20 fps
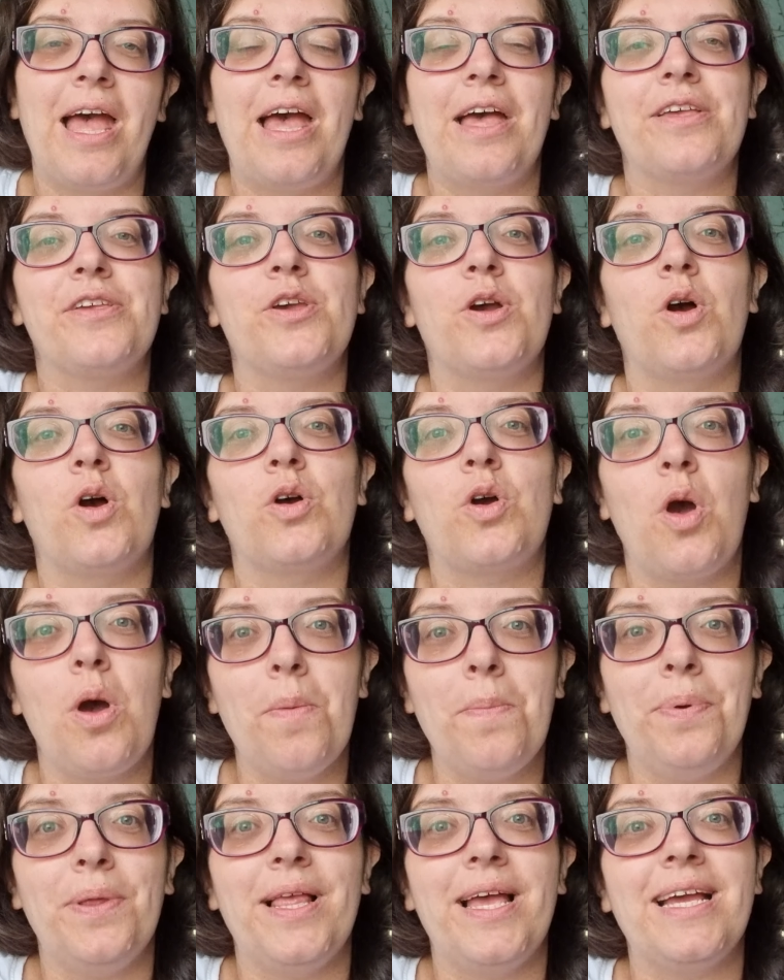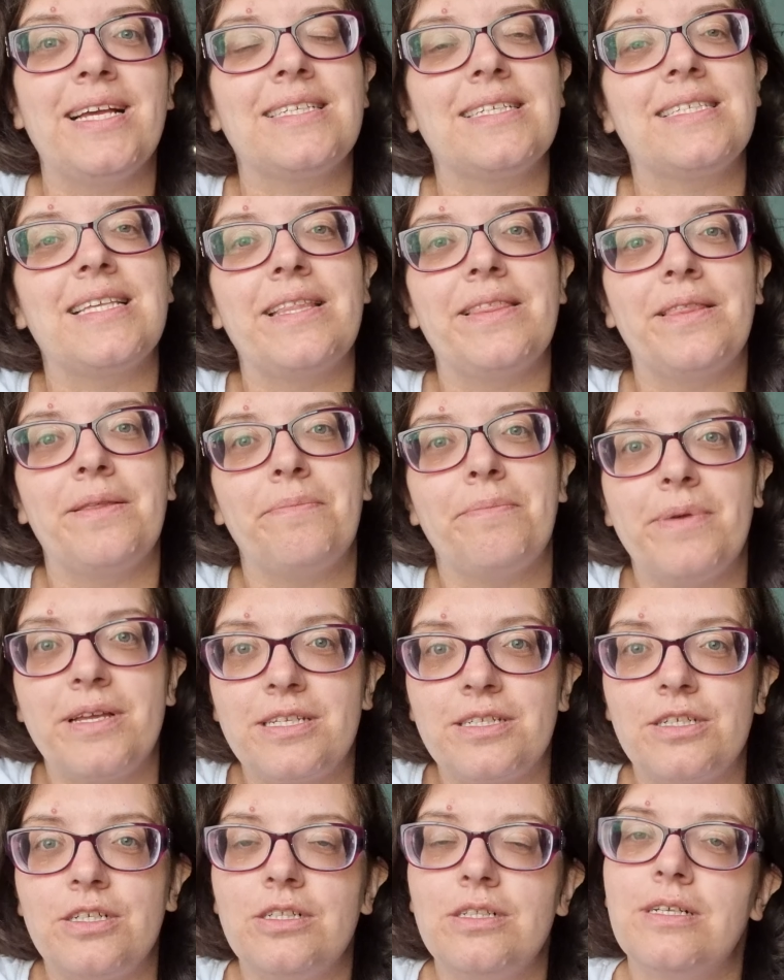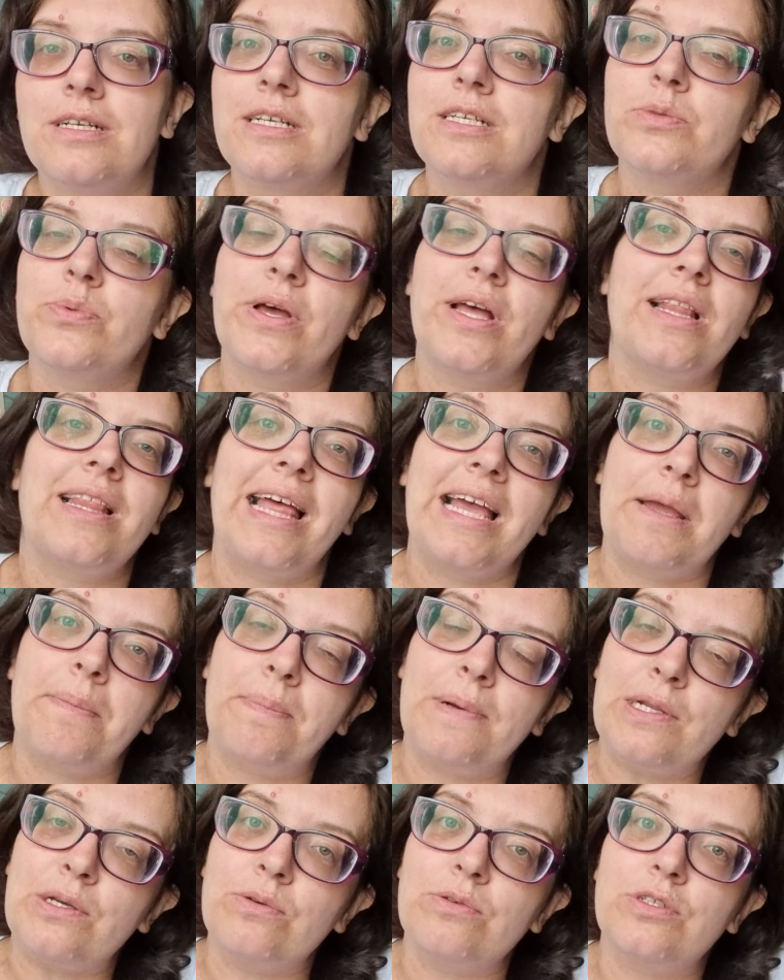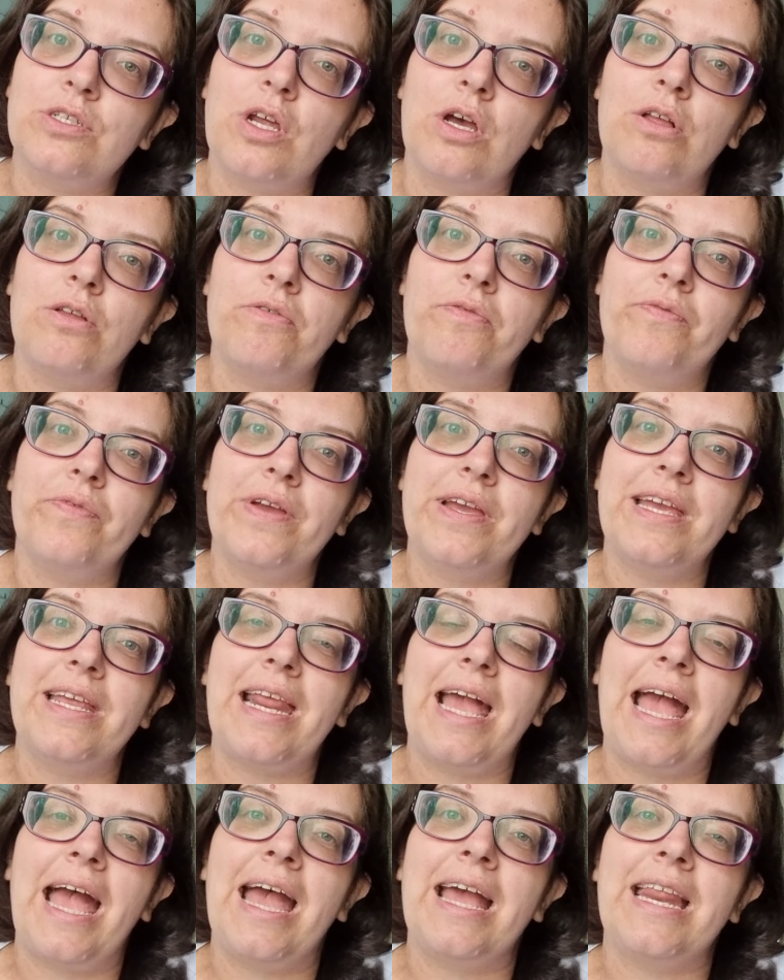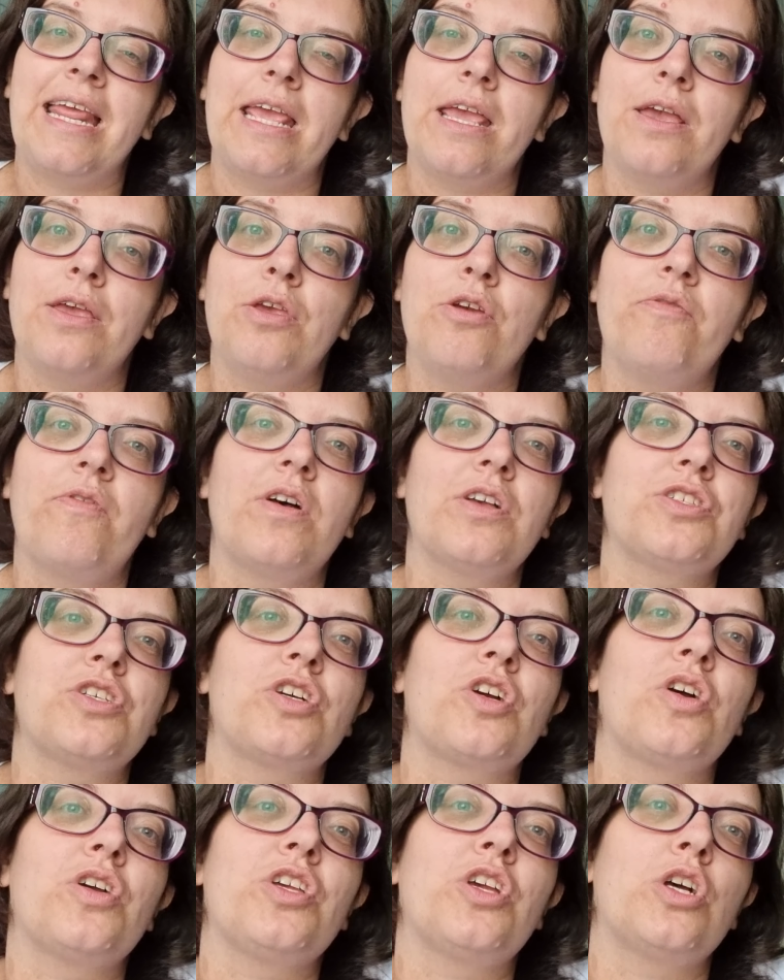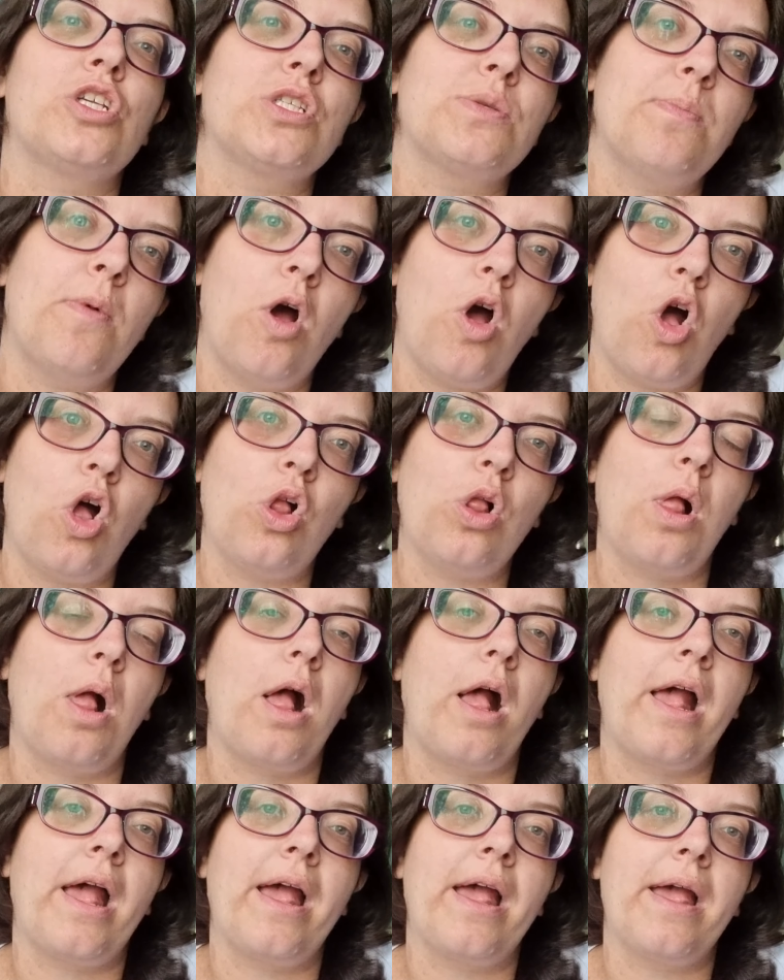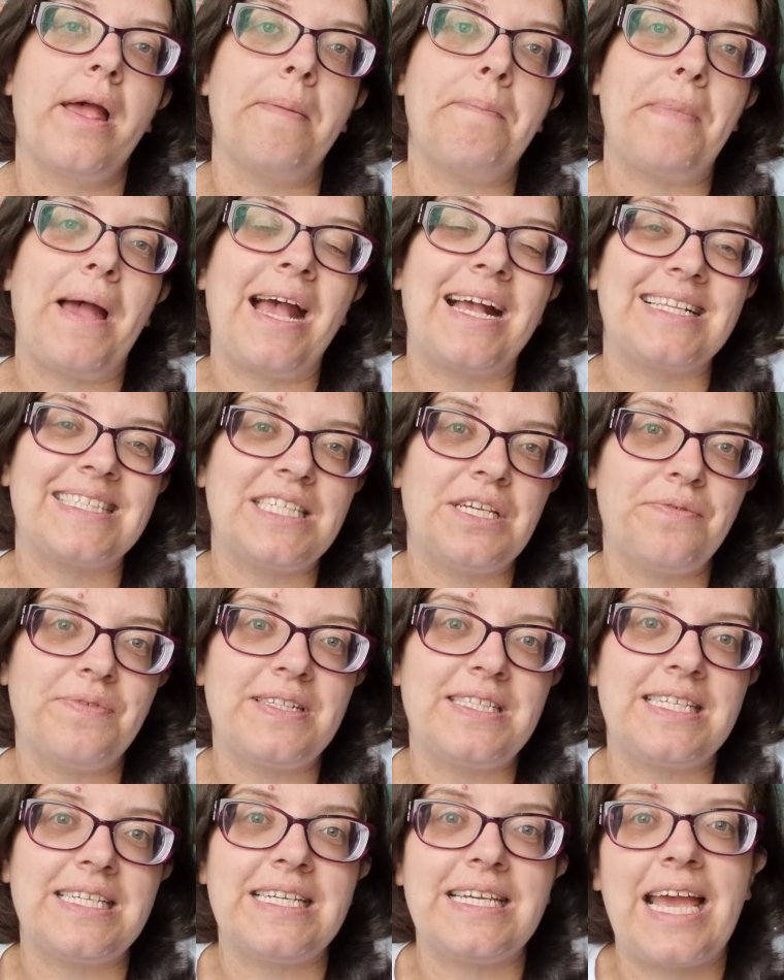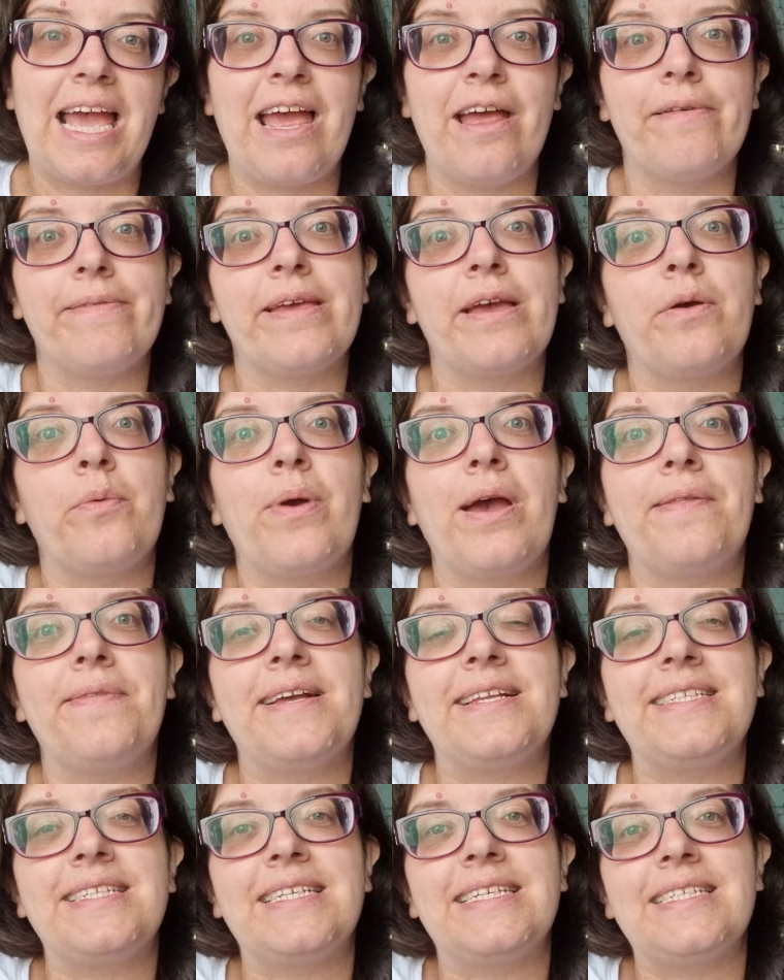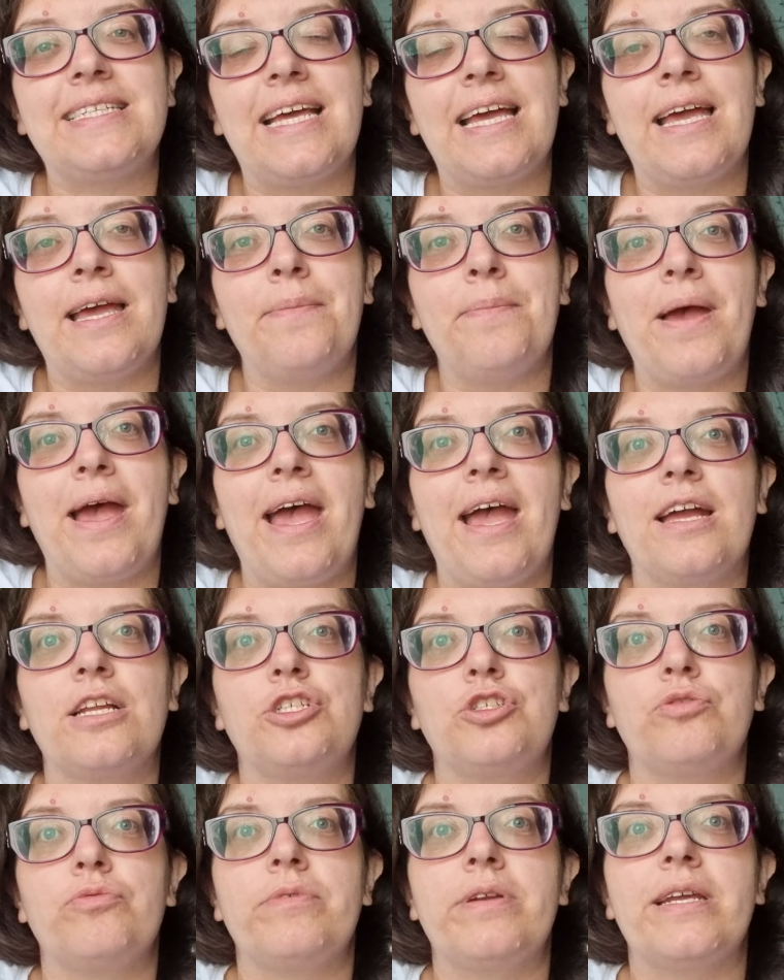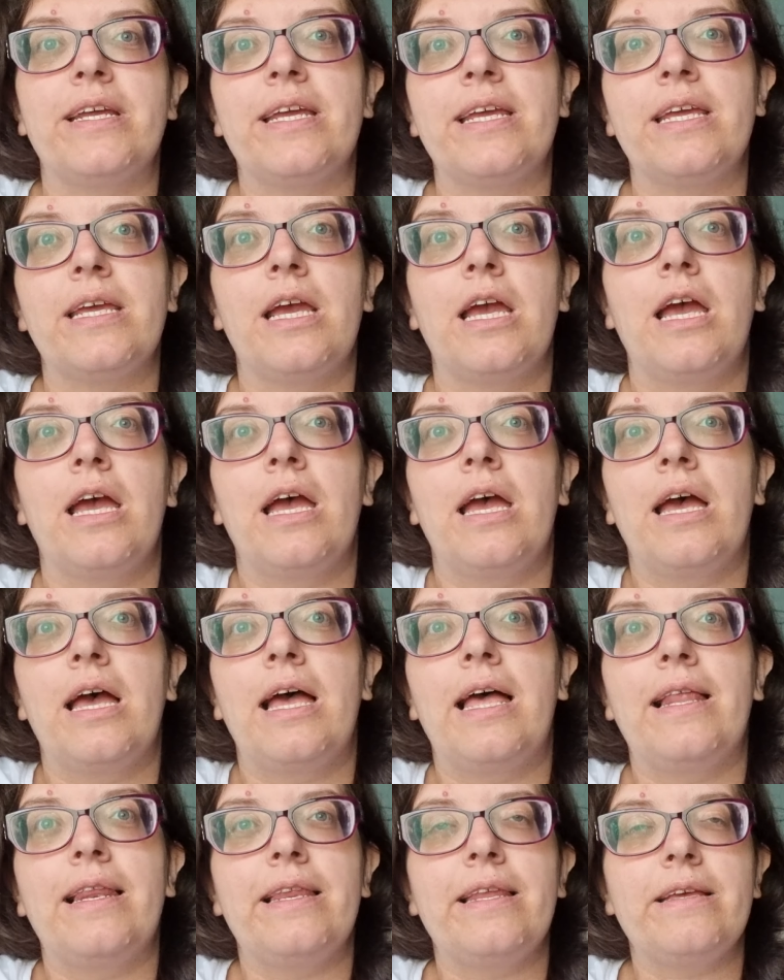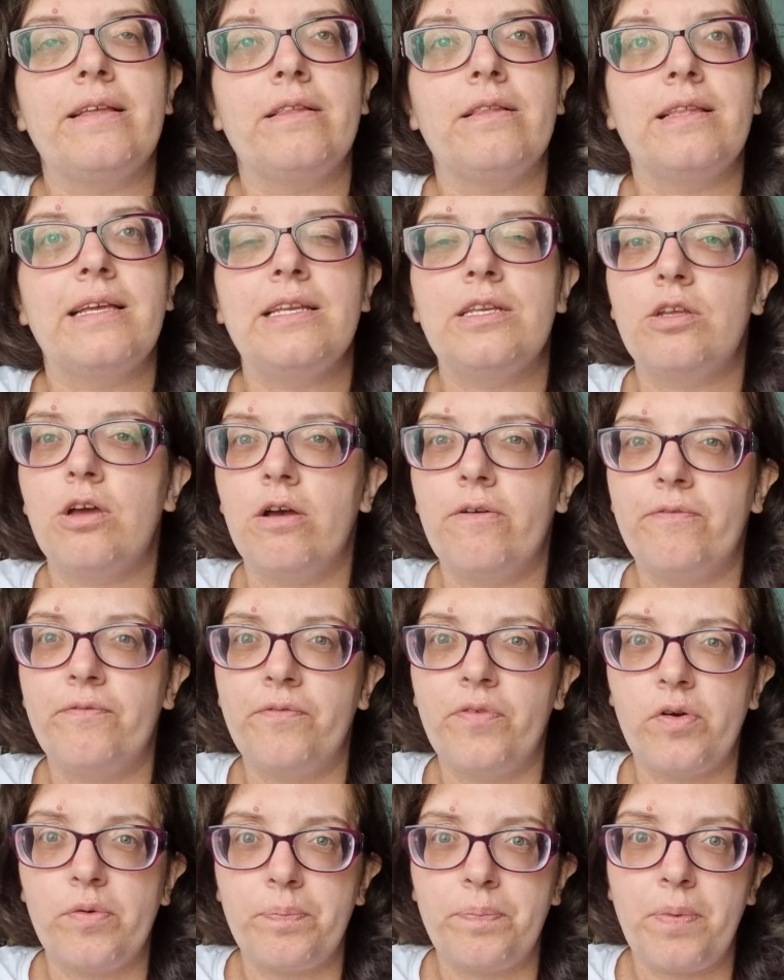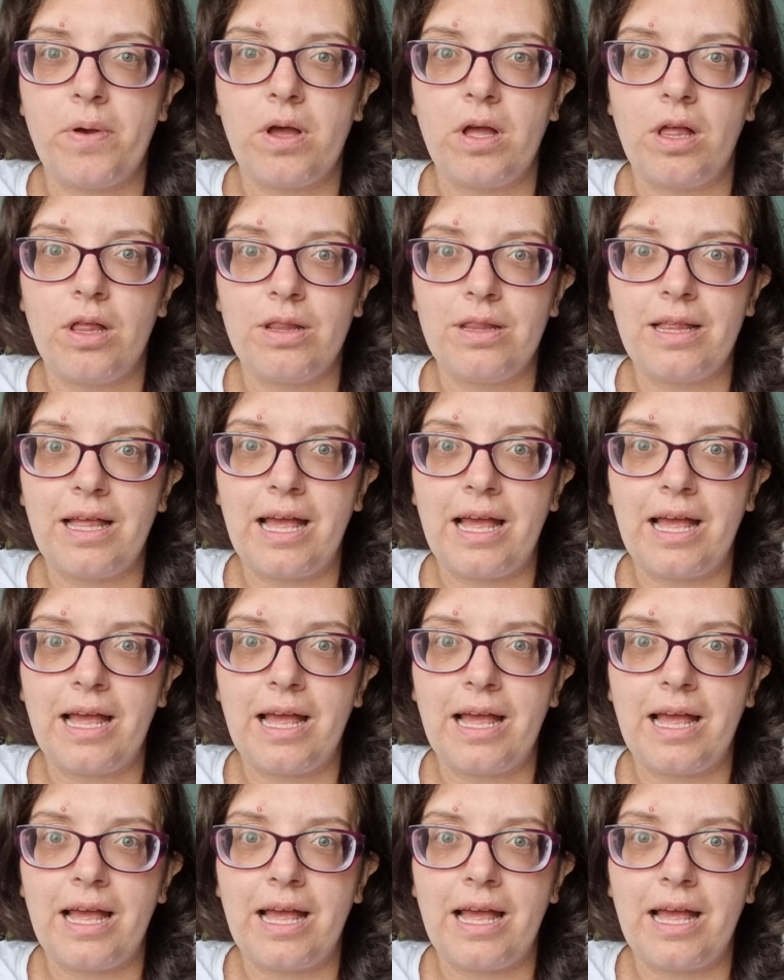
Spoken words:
Your complex is in the middle as well, like Blue Dolphin, and here you've also got your small activity area where they did archery, a little indoor football,